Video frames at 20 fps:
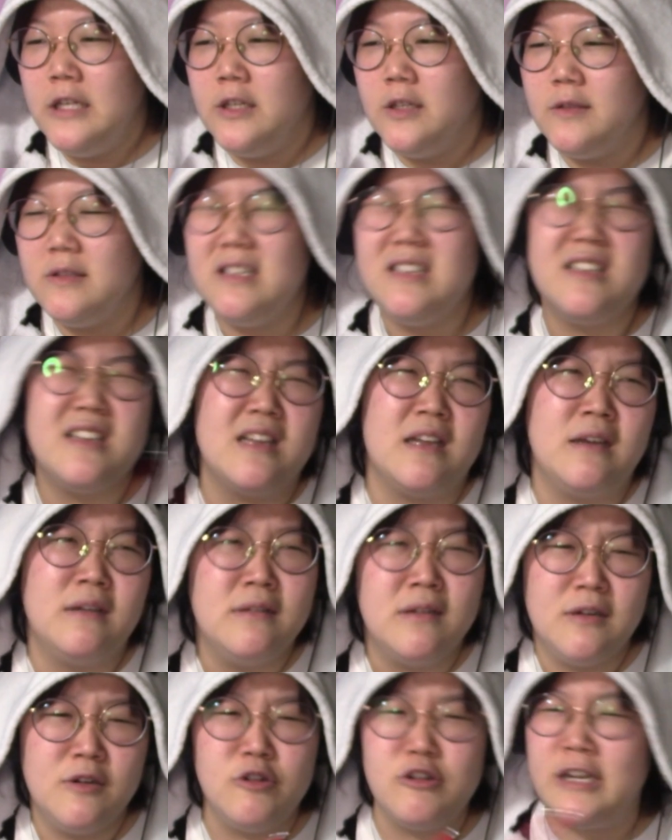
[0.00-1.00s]
Nah,
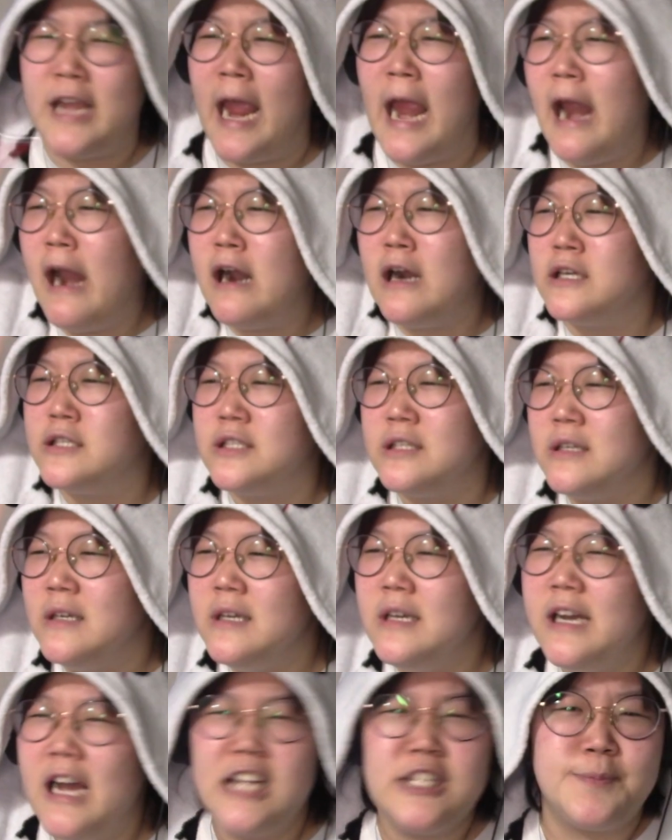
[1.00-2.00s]
who cares?
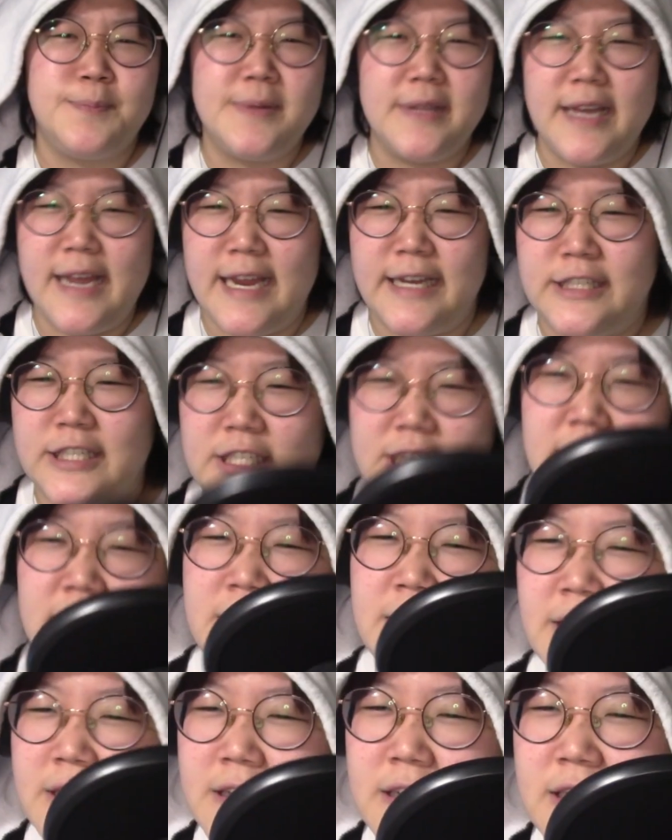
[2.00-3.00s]
It's Bleach.
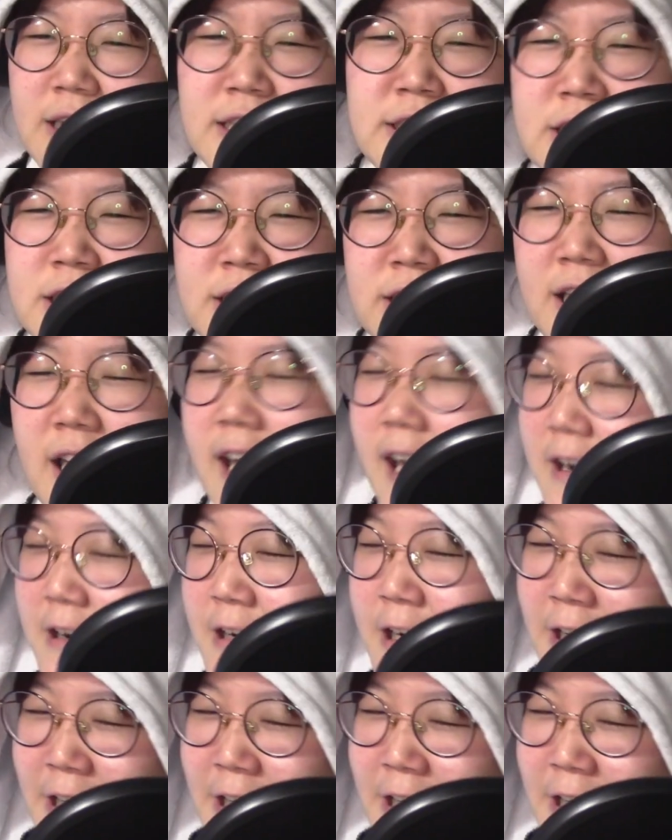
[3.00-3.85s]
Let's just sing.